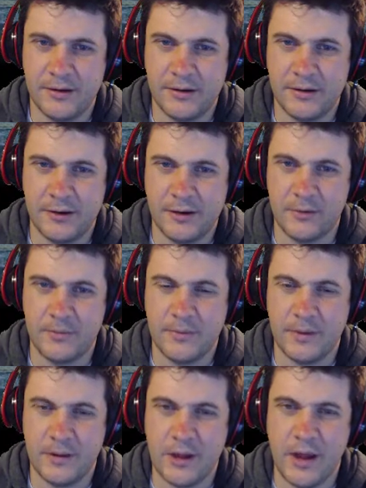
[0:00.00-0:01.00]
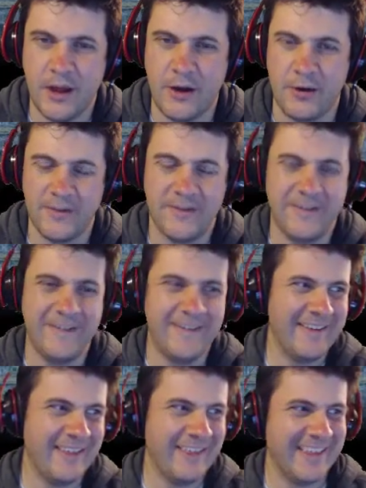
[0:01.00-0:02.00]
Oh. Oh.
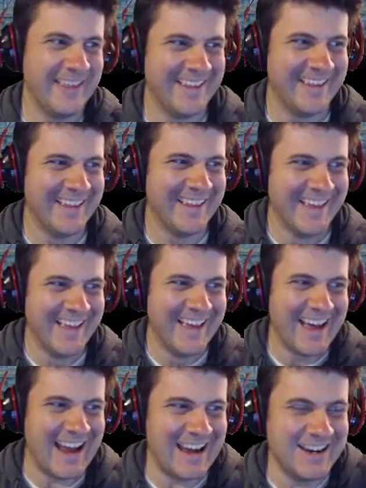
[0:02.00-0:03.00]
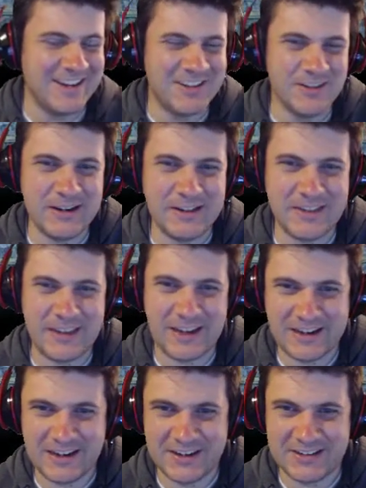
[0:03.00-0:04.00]
I didn't do anything
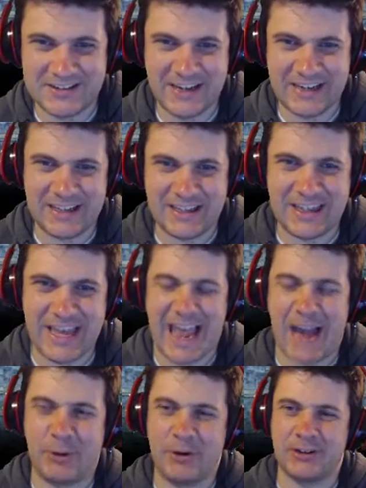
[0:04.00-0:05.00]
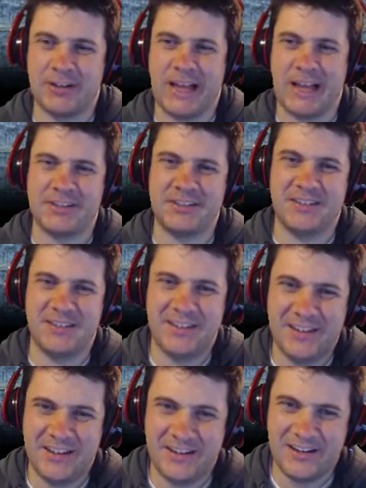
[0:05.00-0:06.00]
because, like, that hourglass
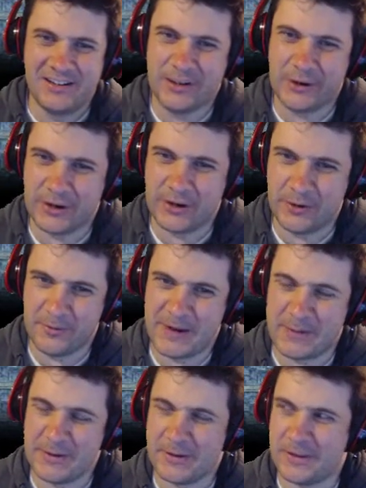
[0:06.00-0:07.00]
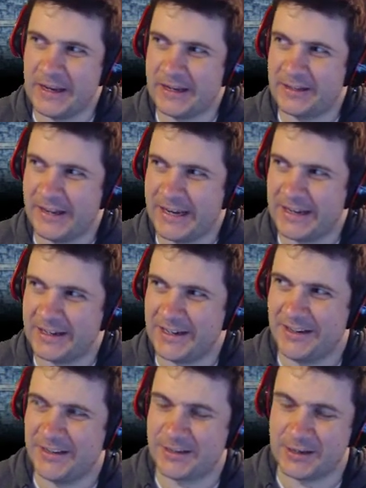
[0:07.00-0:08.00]
logo made me think, like,
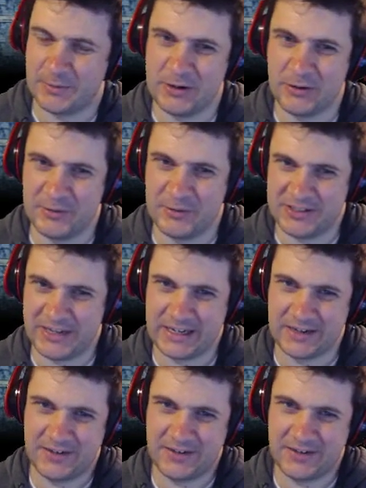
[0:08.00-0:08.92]
the computer was, like,